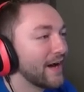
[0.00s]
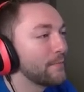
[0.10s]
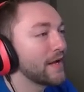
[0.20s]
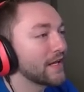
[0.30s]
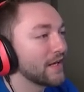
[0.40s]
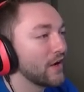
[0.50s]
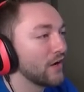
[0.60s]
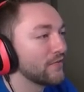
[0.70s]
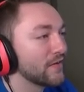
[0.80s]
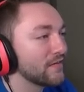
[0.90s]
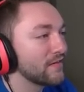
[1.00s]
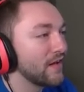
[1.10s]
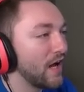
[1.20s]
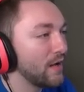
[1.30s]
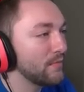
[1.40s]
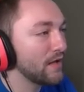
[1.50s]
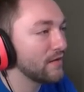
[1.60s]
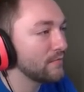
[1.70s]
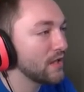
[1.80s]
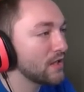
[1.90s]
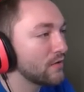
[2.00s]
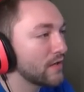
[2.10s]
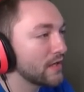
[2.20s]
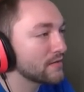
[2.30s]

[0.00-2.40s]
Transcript: I'm back at the office. I'm not going